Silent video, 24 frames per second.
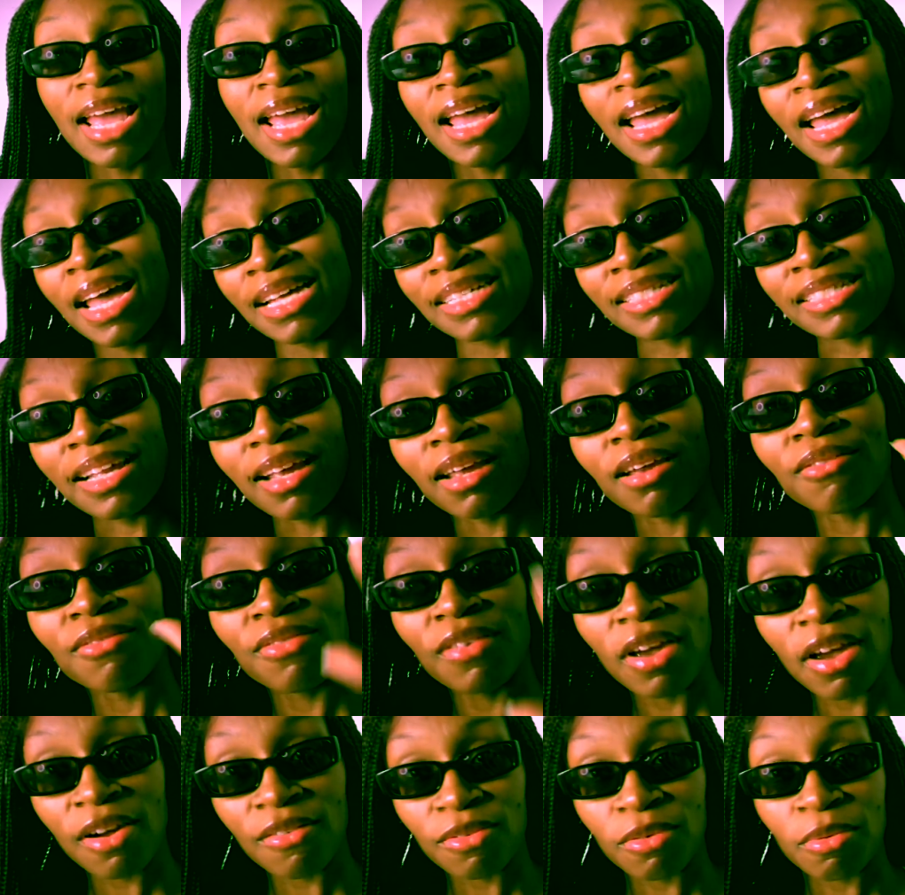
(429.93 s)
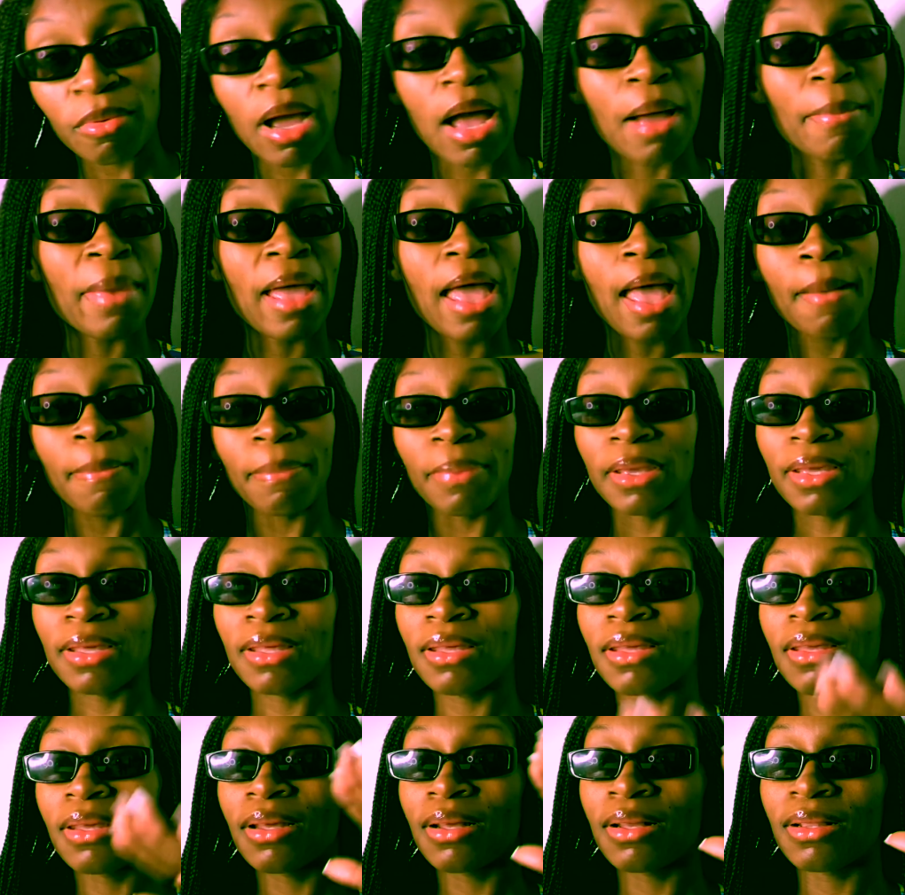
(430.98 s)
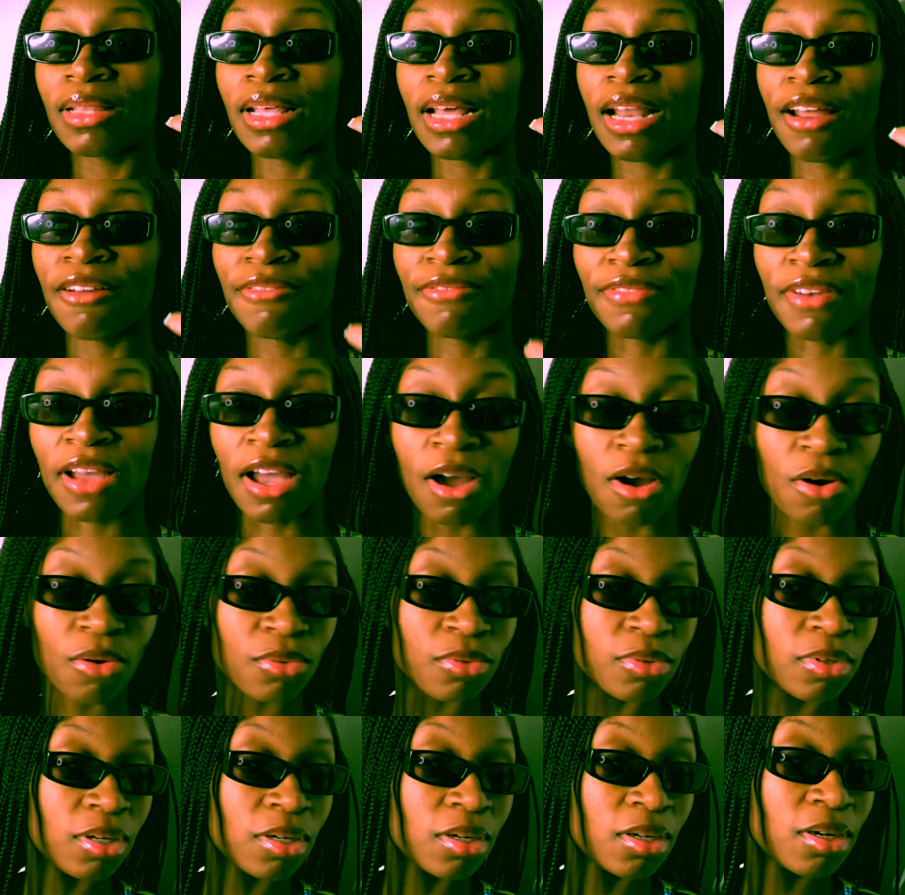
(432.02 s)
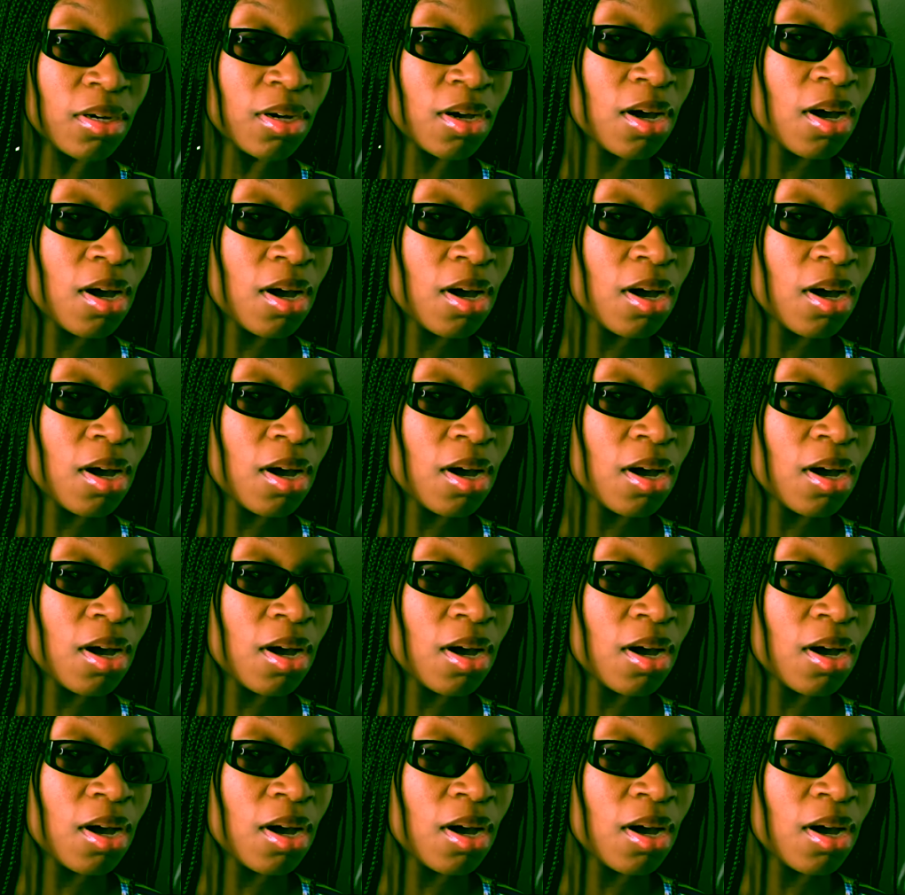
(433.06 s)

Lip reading: It's taking forever. I'm happy that I found